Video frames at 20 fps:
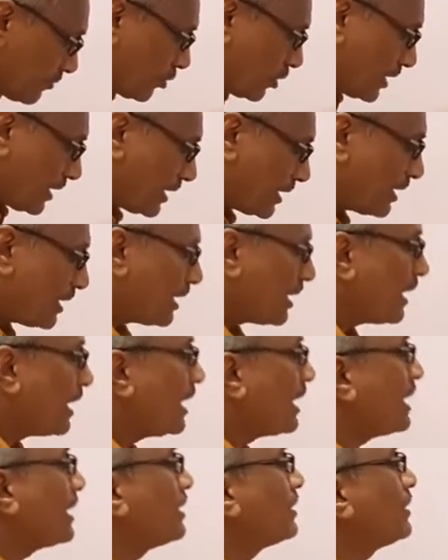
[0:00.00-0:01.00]
boy,
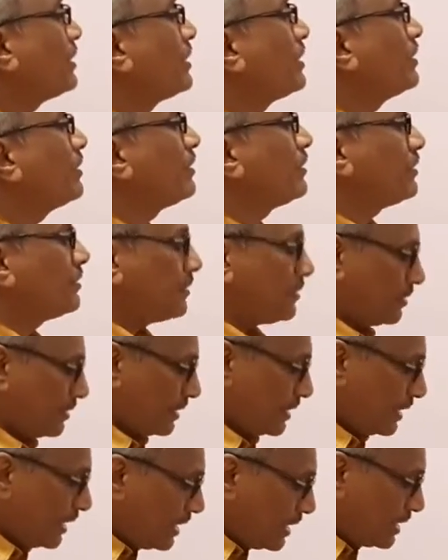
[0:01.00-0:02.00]
and
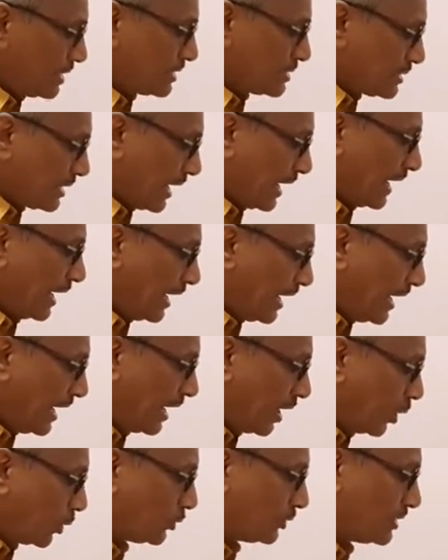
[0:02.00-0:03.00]
he is ending
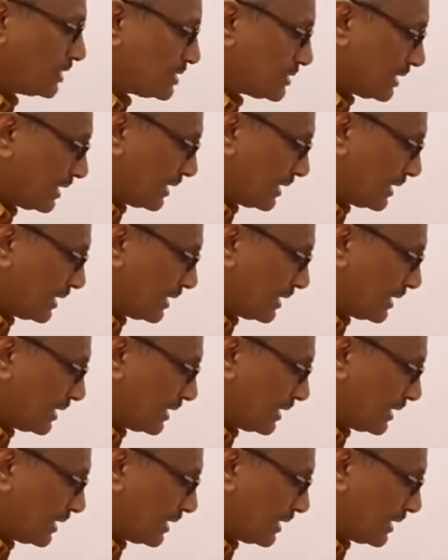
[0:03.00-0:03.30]
now this